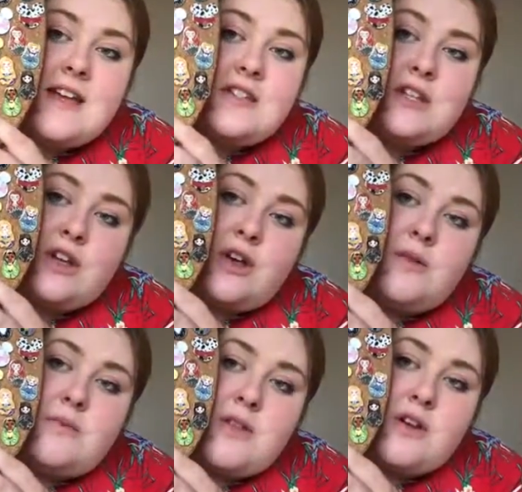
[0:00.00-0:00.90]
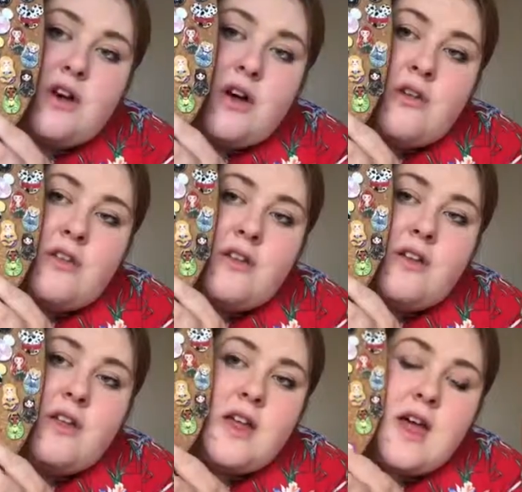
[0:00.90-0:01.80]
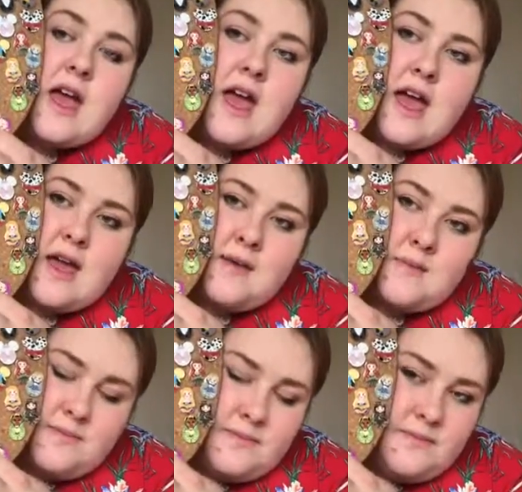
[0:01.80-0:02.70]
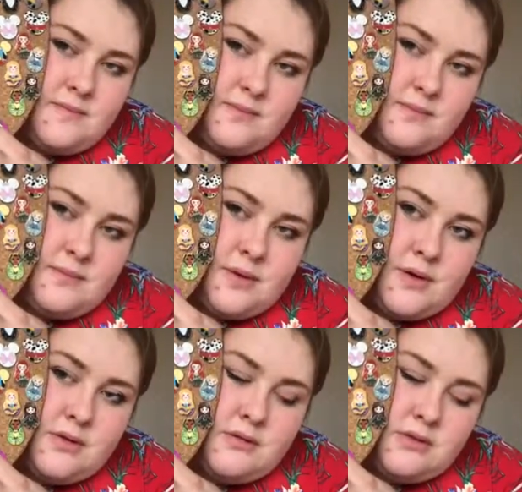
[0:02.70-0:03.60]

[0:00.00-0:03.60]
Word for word: So you got Mother Gothel, um, Bon